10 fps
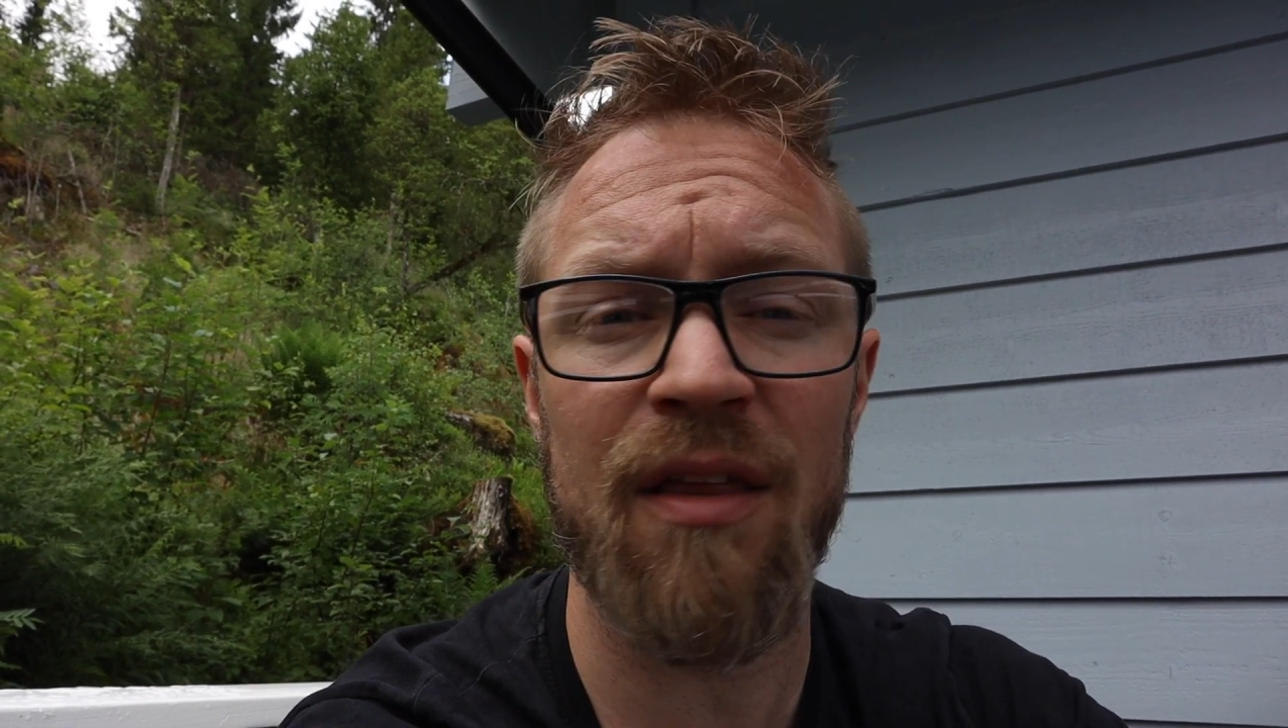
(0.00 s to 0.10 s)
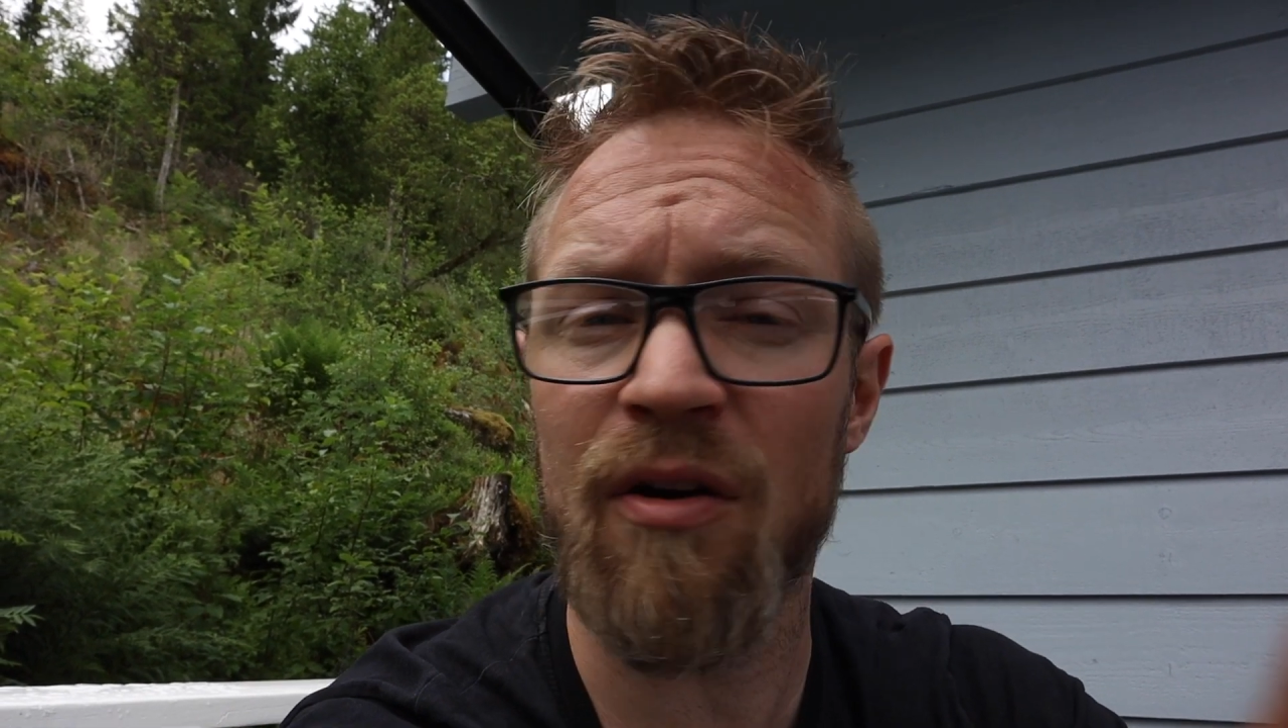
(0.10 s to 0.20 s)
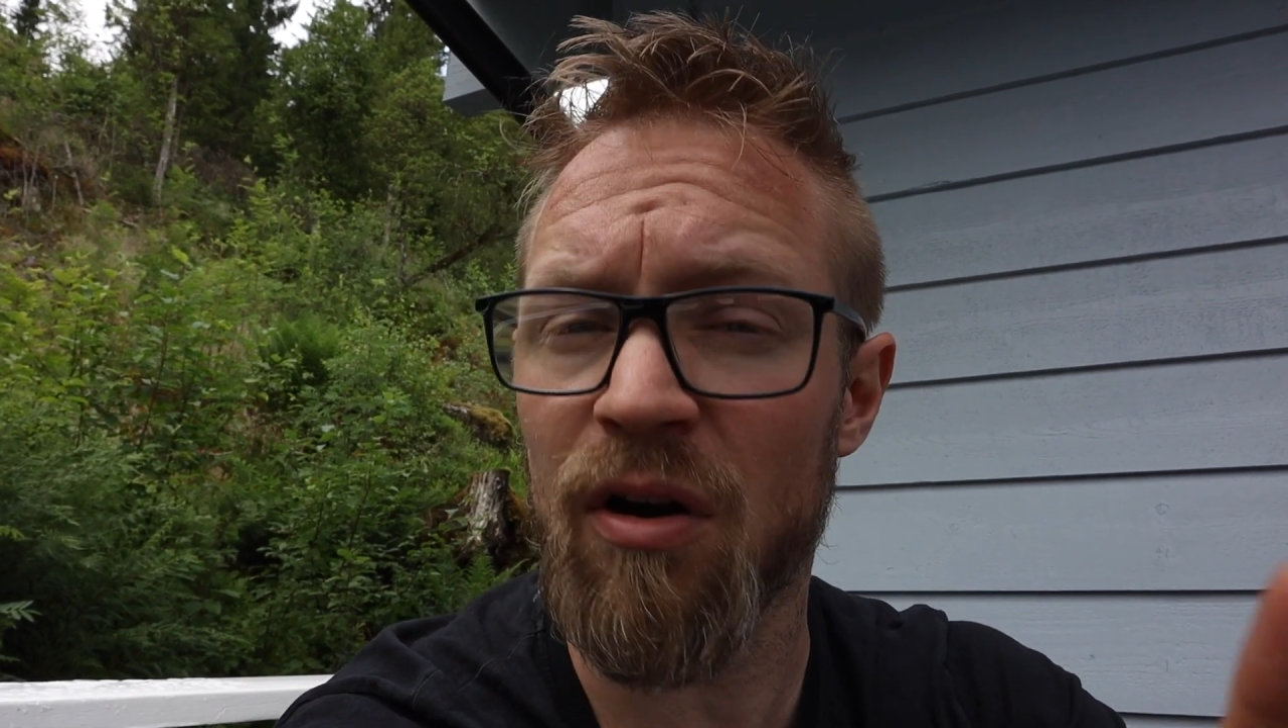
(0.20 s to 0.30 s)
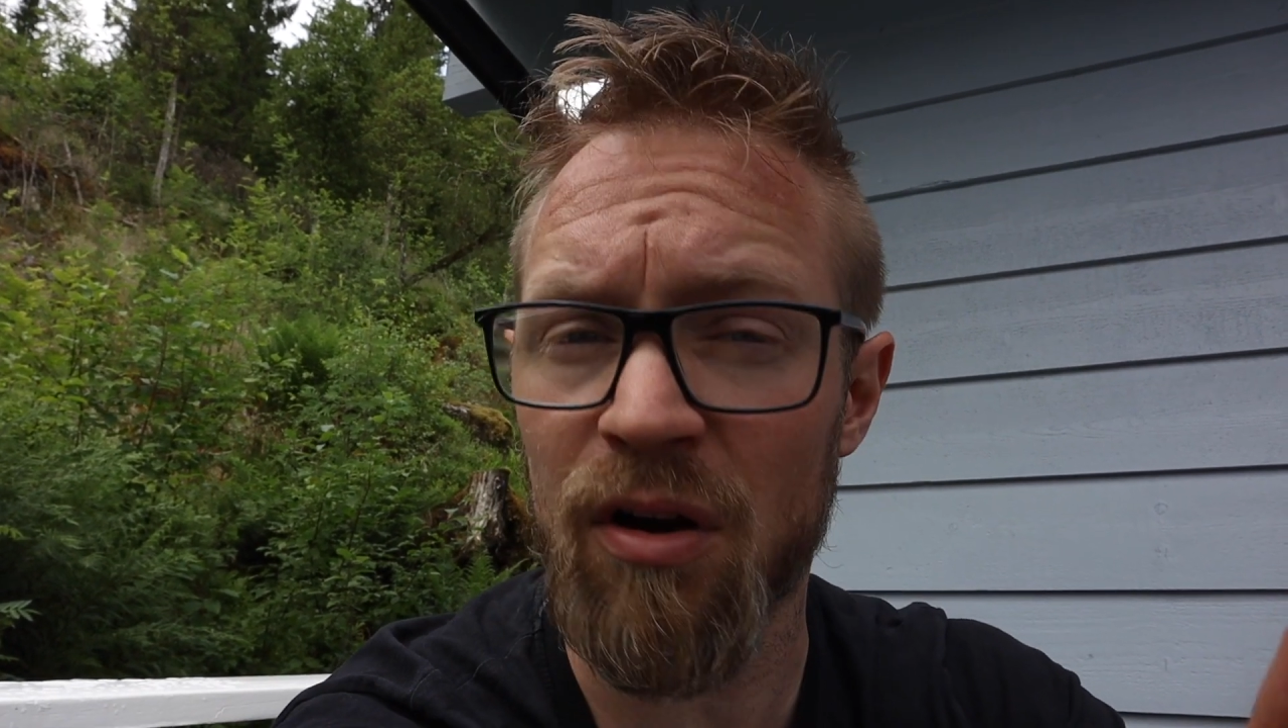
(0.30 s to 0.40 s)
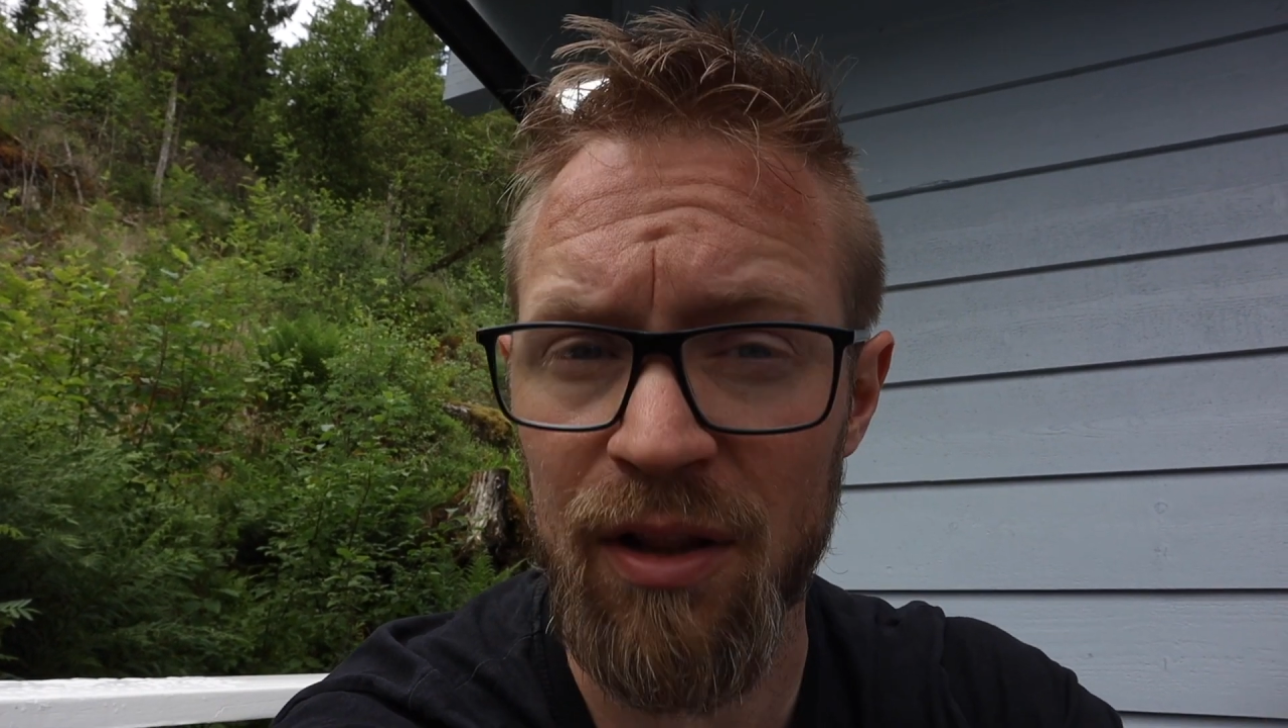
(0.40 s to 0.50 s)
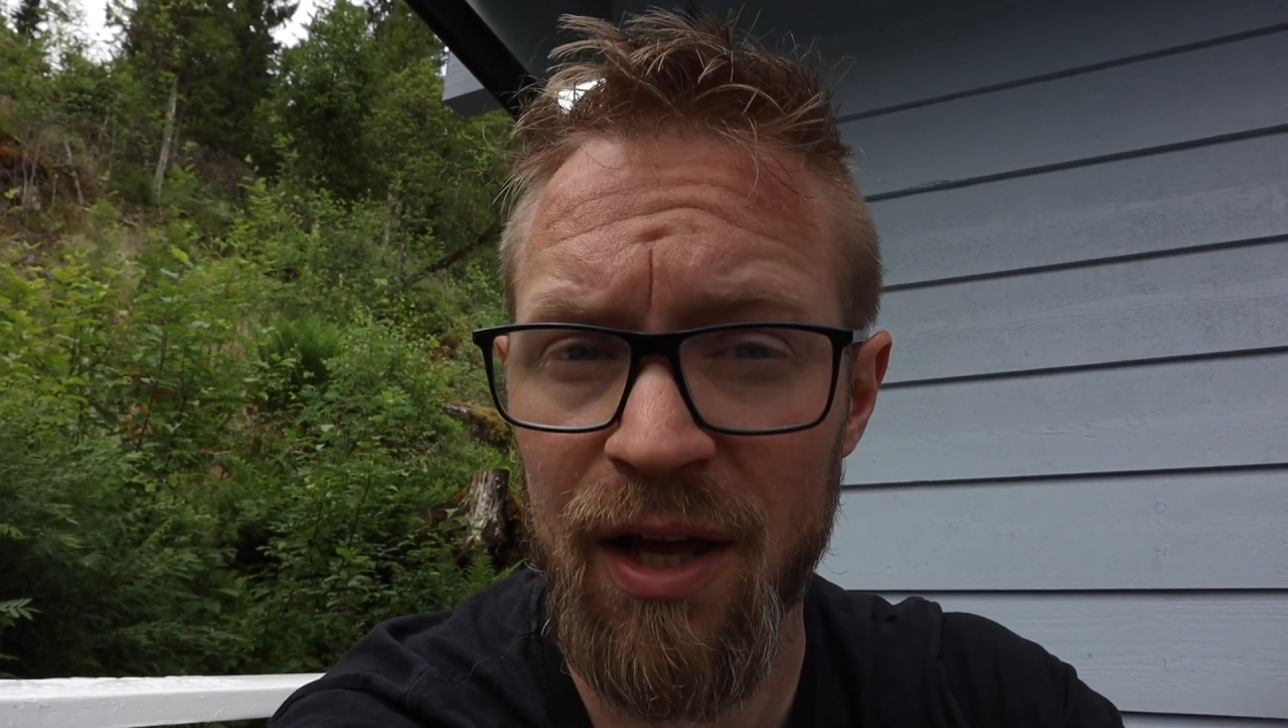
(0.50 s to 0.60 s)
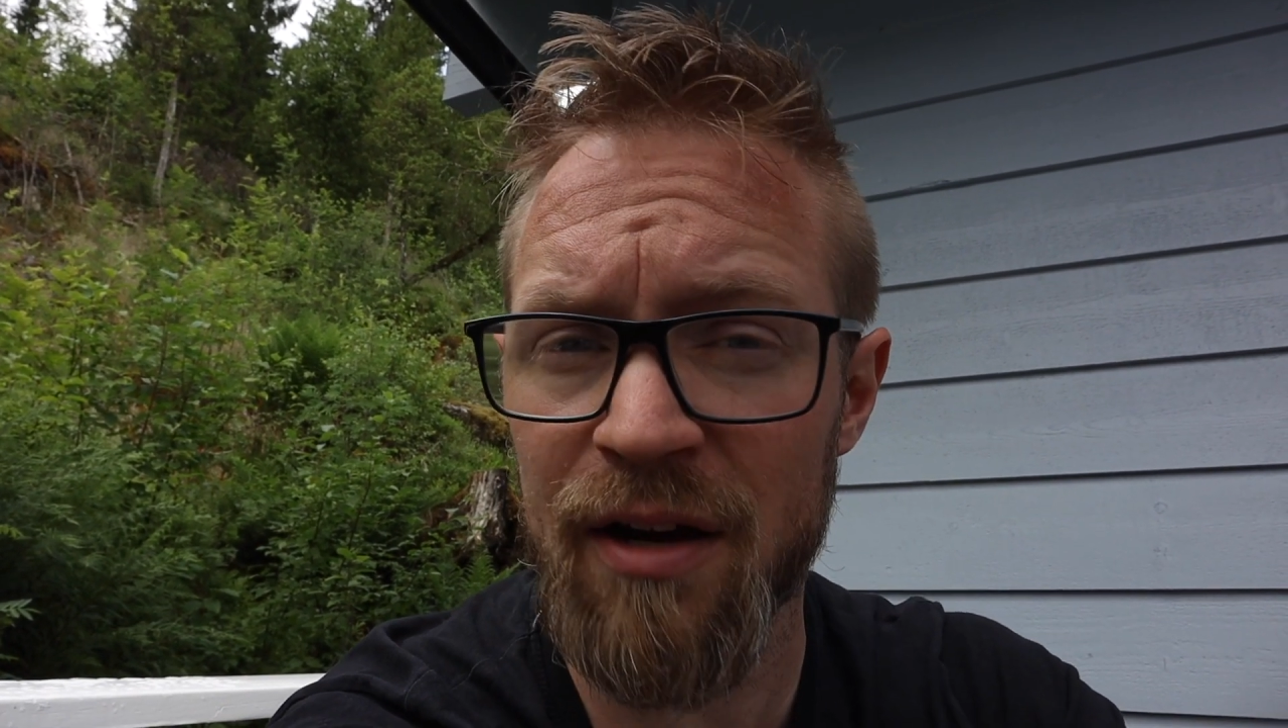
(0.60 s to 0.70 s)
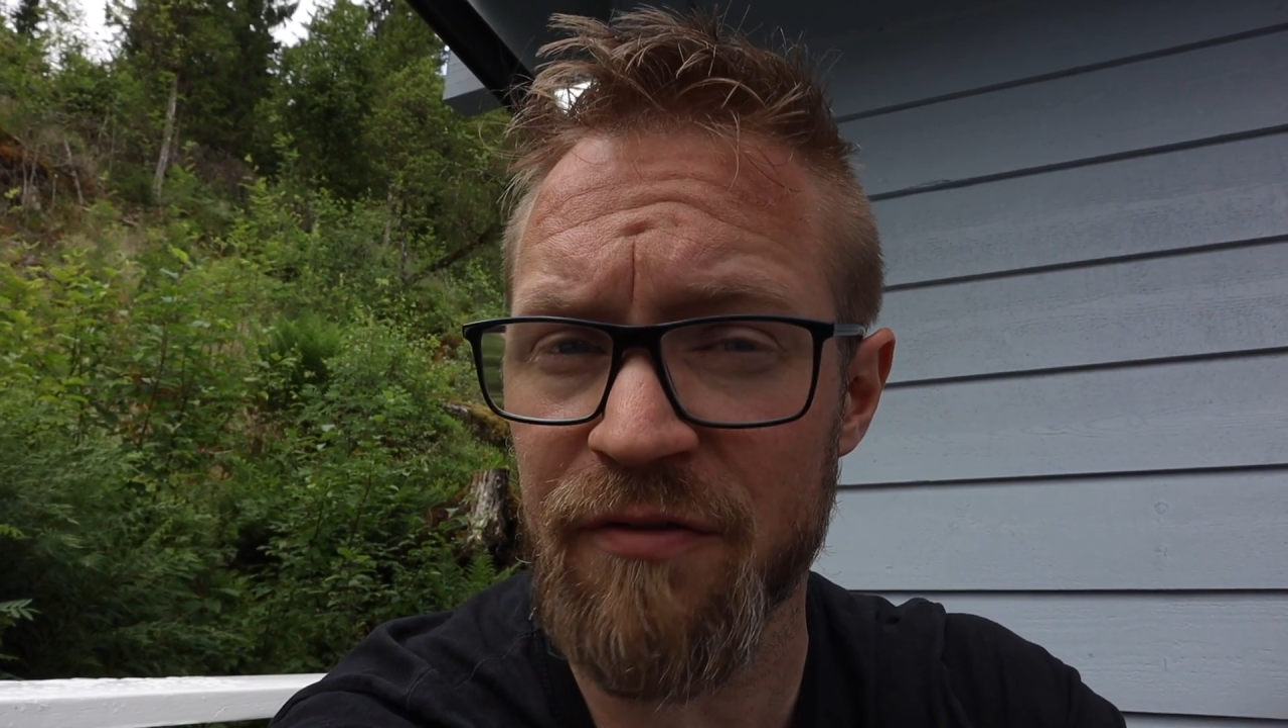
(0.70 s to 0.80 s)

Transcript: there are a lot